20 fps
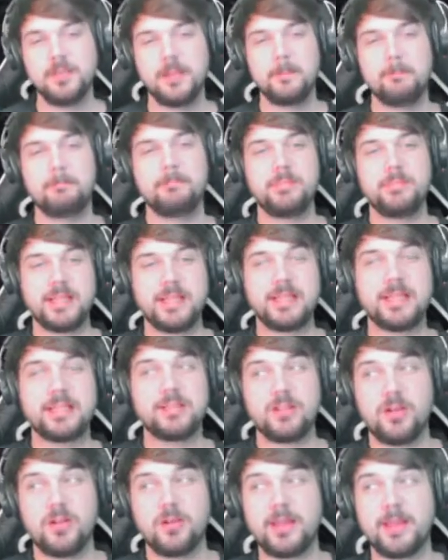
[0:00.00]
play it,
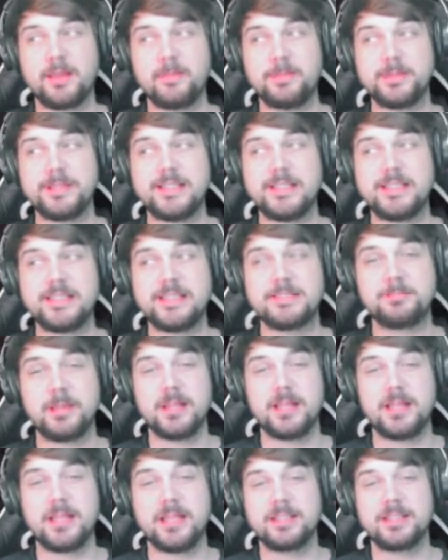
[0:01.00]
okay? Please
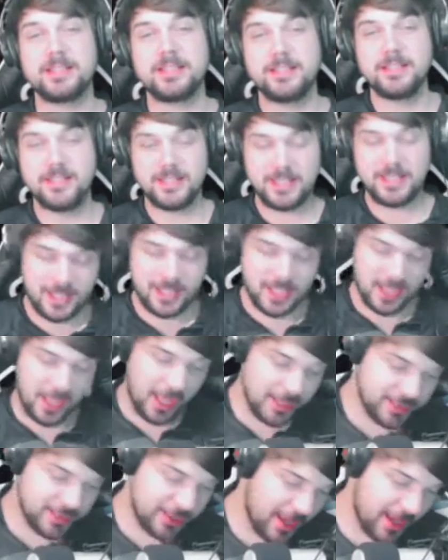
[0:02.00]
play
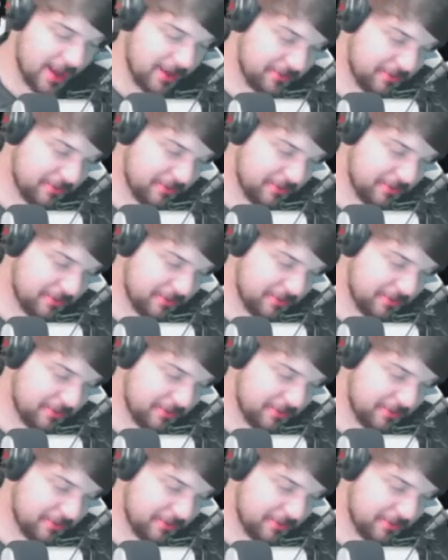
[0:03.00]
it.